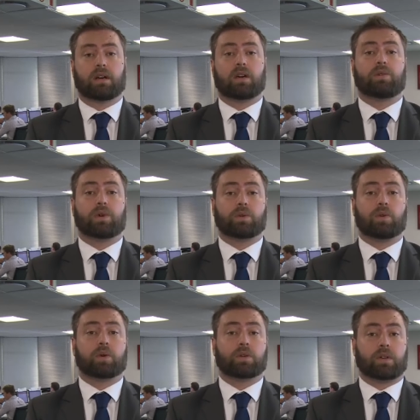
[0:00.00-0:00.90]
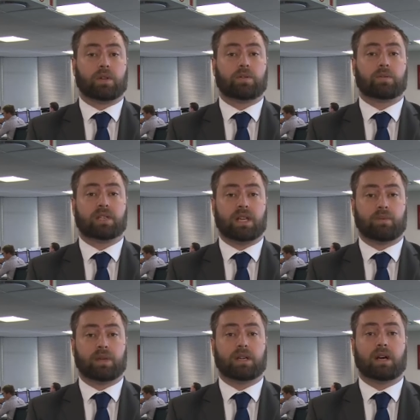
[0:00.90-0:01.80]
First quarter results from
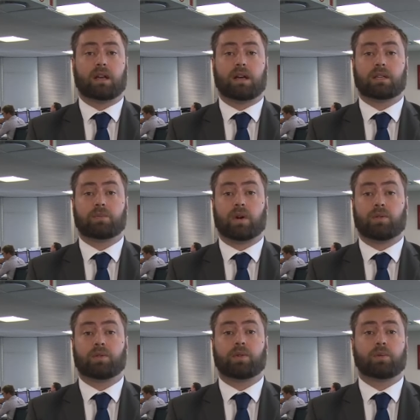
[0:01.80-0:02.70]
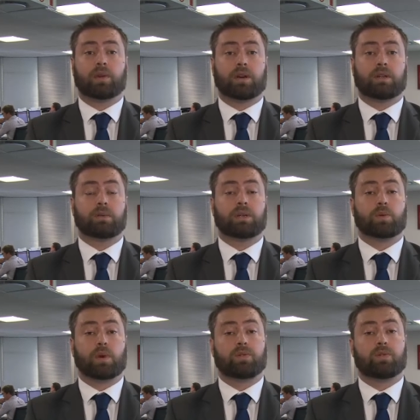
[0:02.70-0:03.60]
Sappi highlighted profit for the period to be
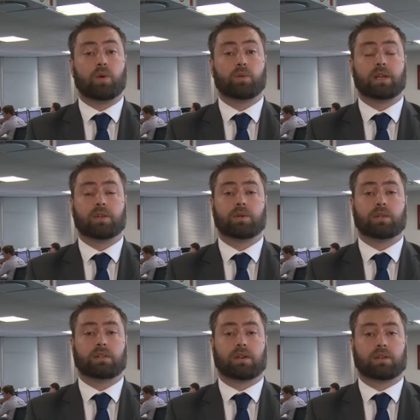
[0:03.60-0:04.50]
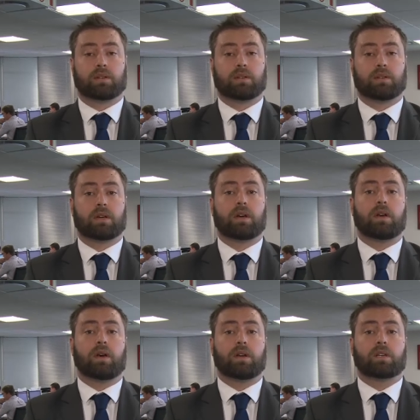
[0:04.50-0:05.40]
$24 million.
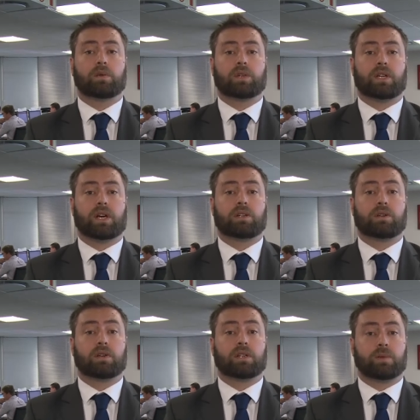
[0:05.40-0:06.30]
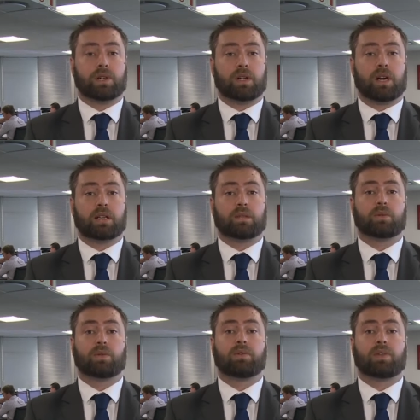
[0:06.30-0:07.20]
Earnings per share excluding special items
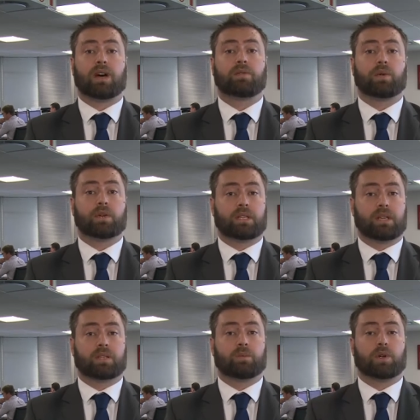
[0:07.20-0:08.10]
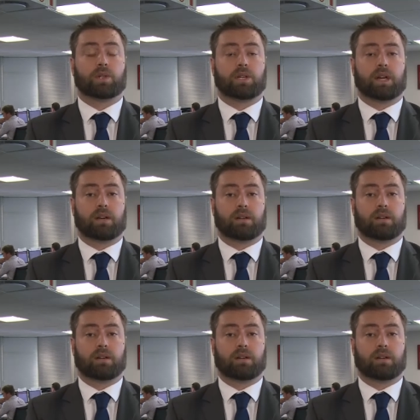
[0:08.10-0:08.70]
was $0.05 per share.